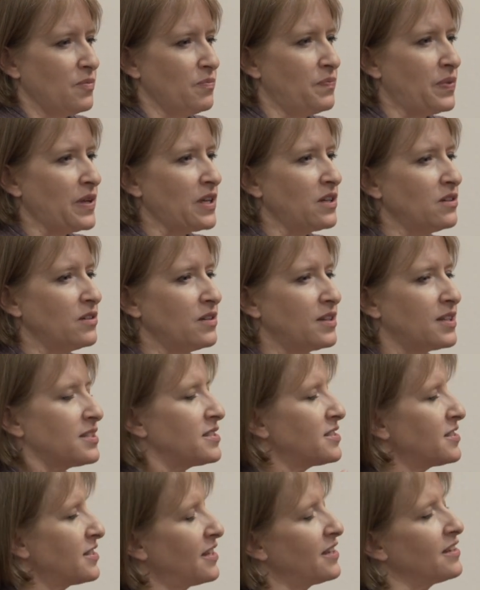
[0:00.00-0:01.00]
build the
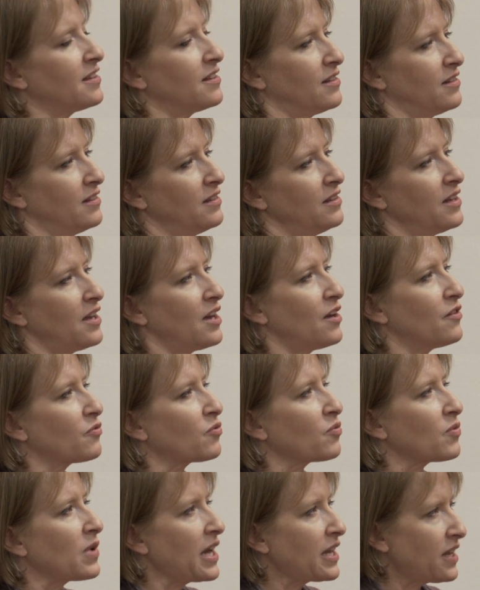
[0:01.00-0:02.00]
skill
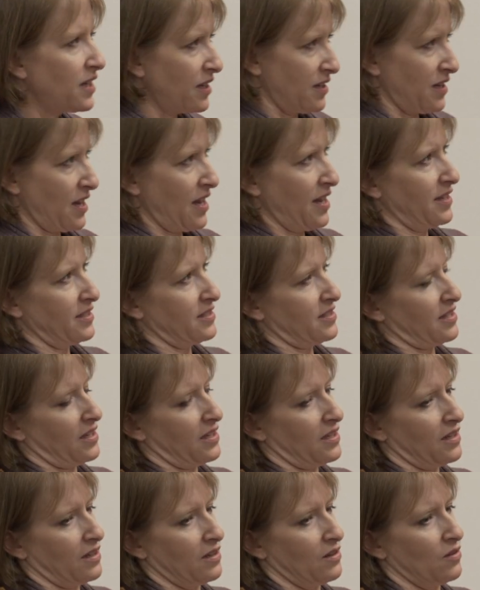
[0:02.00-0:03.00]
of
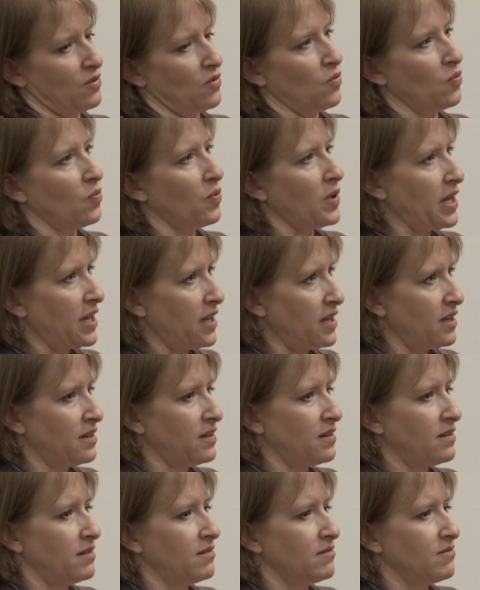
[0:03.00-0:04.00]
recognizing
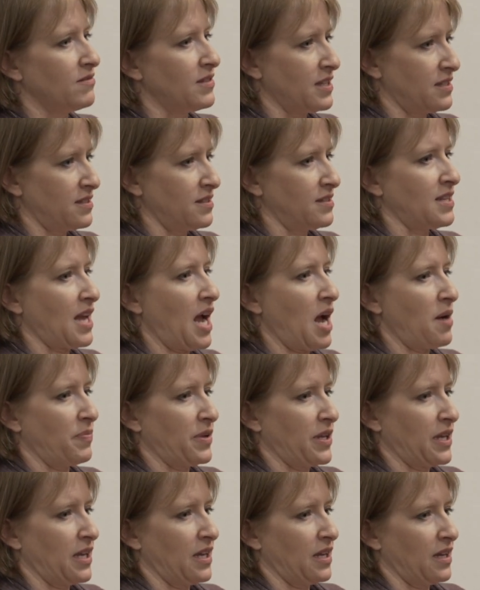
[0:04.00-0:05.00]
when this is
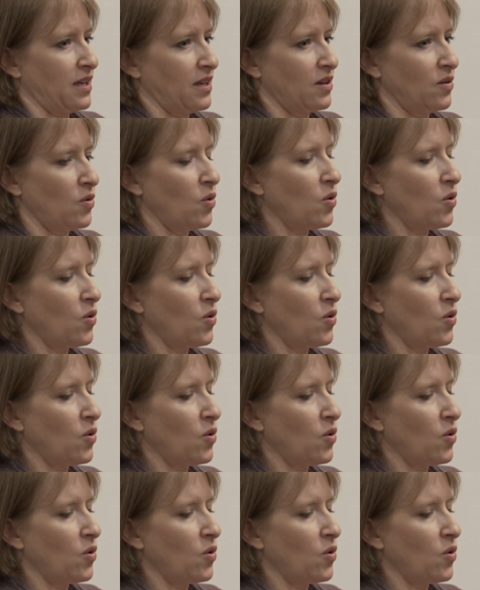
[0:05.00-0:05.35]
happening?